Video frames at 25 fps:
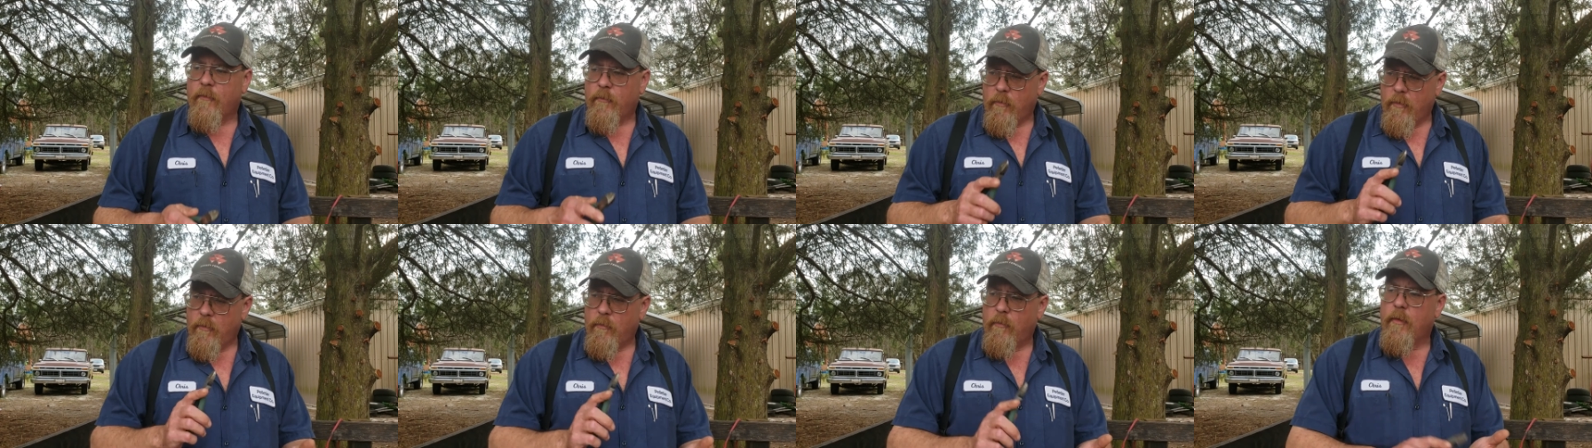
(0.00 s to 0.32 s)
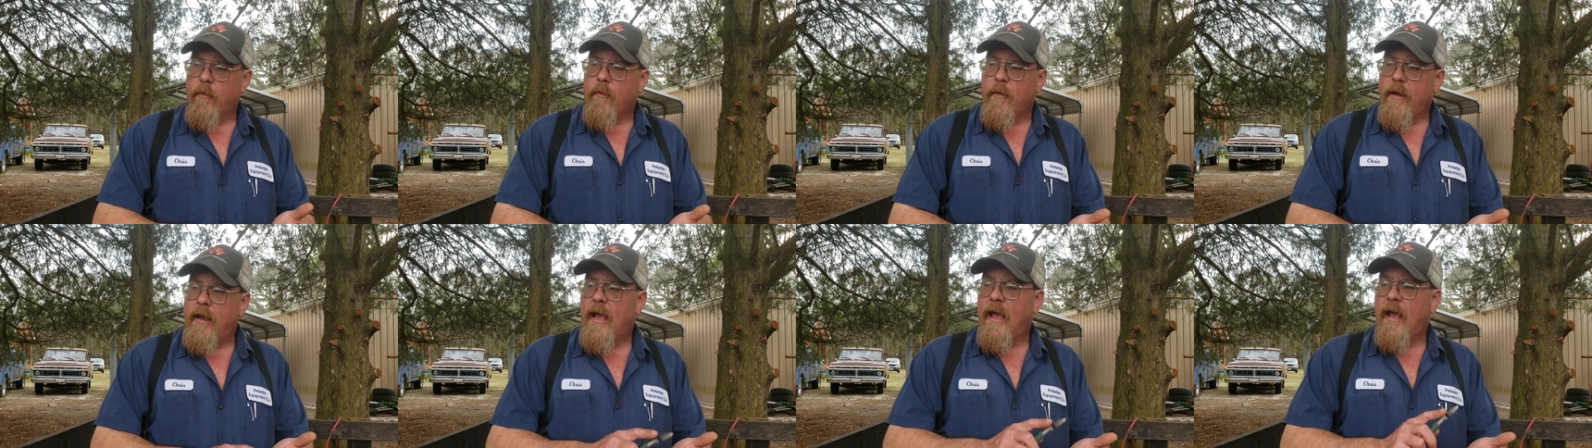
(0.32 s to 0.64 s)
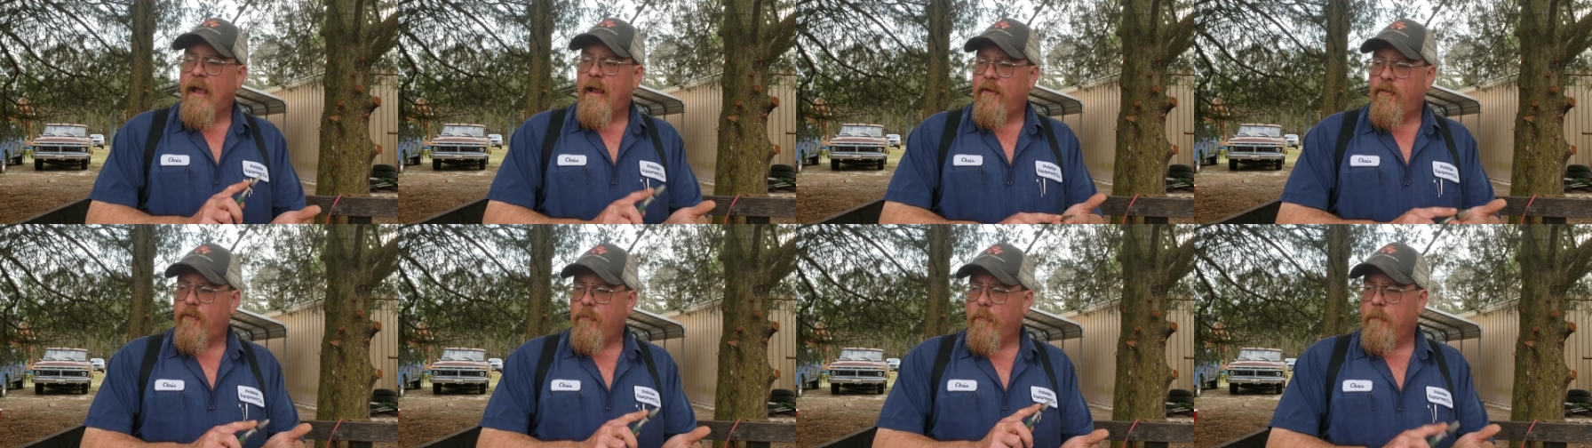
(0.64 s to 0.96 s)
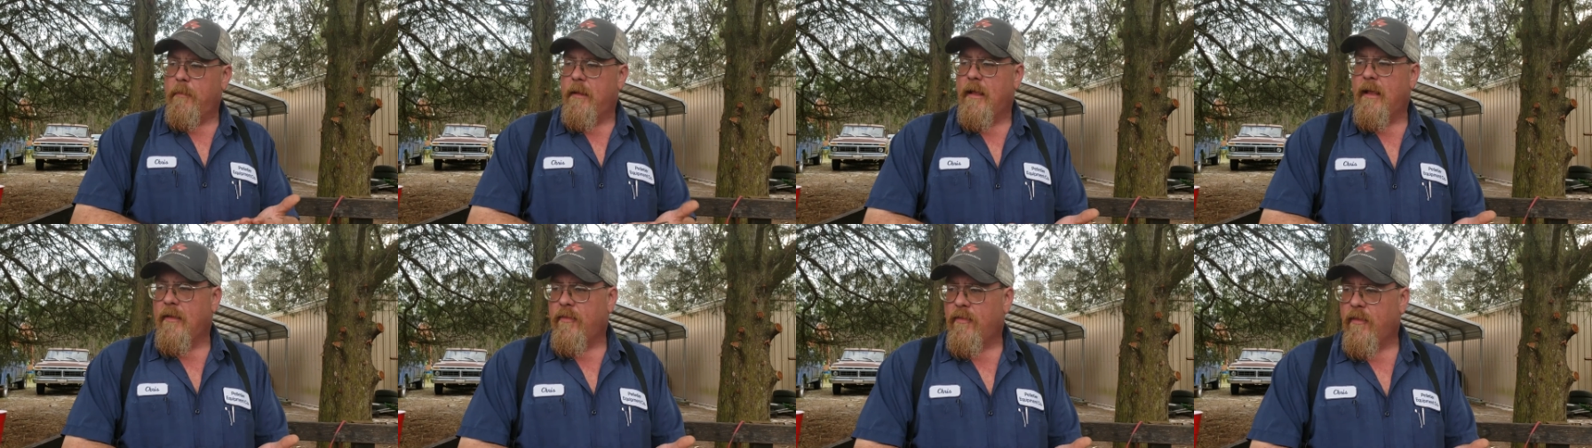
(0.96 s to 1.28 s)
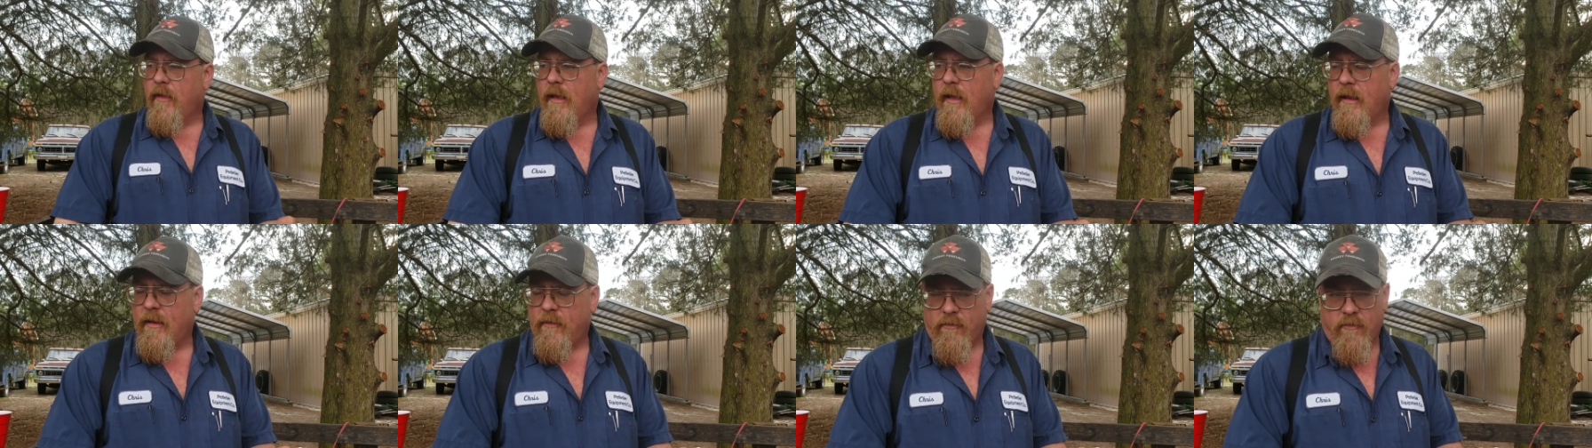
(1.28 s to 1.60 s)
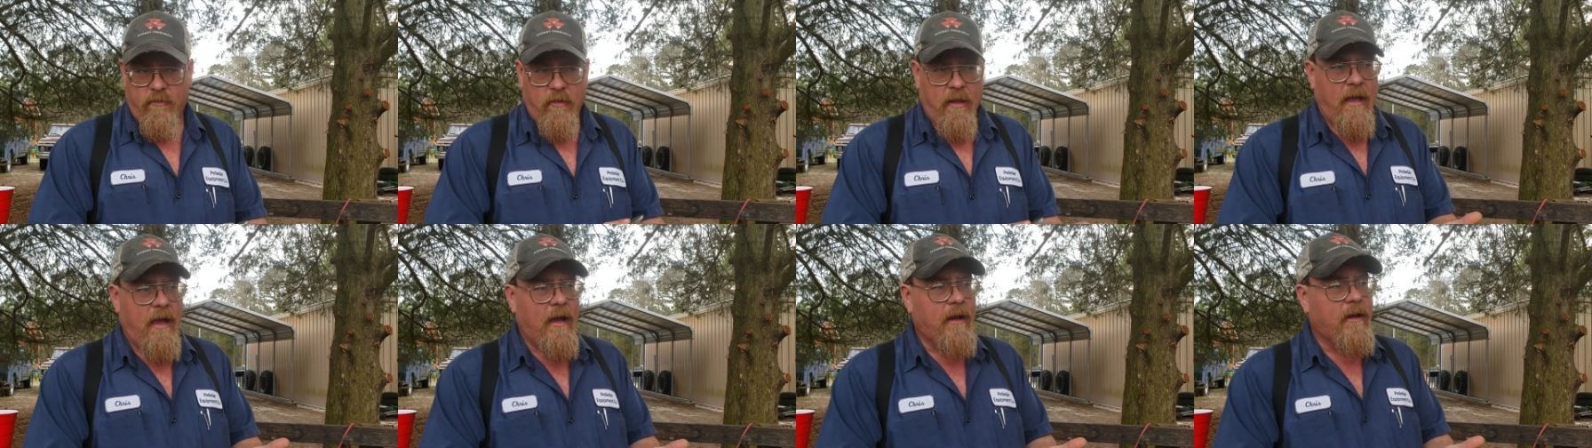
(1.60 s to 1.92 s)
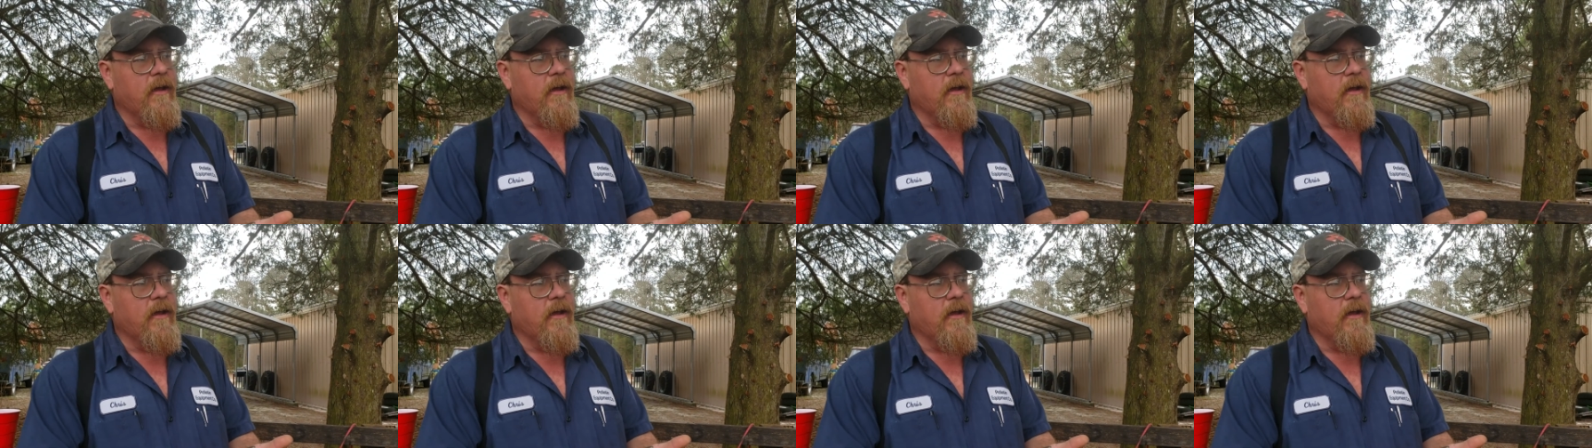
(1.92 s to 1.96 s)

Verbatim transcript: we'll, we'll rehash some big things because I,